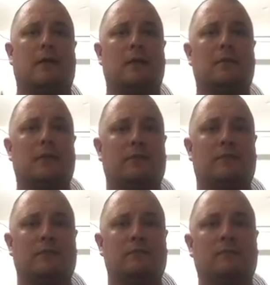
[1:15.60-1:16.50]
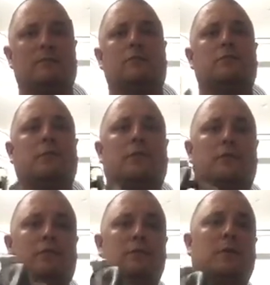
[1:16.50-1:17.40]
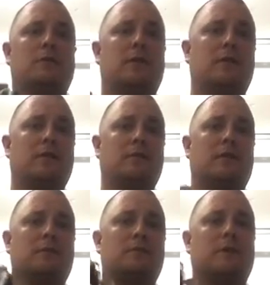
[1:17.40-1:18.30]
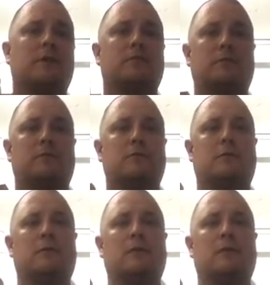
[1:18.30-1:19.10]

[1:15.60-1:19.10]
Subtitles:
I'm a lefty, so I'm going to use my right hand to grab the fire extinguisher.